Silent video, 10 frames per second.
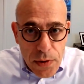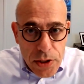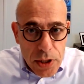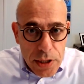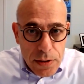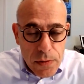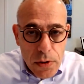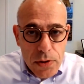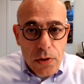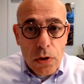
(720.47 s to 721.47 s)
Richard is, of
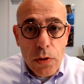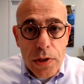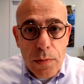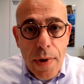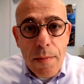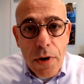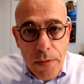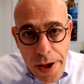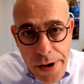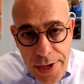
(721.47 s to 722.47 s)
course, the newest member
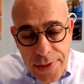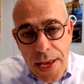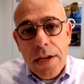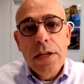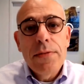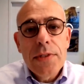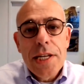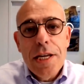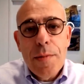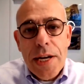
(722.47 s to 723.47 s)
of our executive
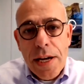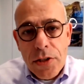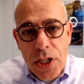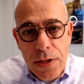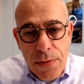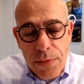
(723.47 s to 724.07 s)
team and our Chief